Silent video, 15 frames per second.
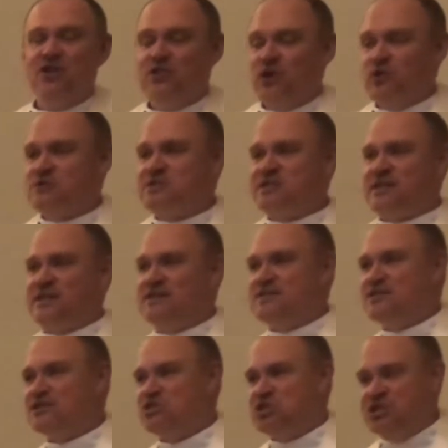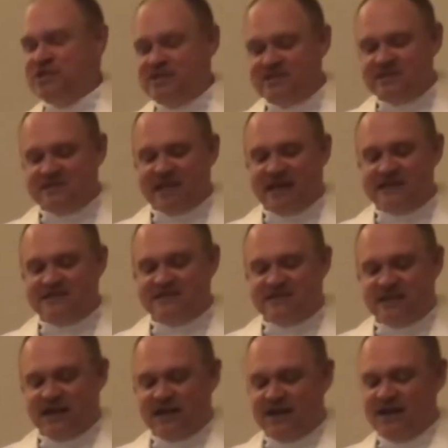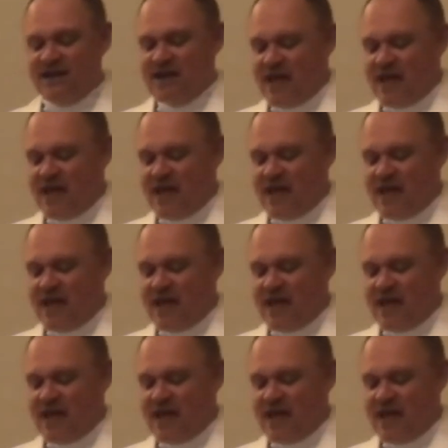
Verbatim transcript: Those things that Jesus had said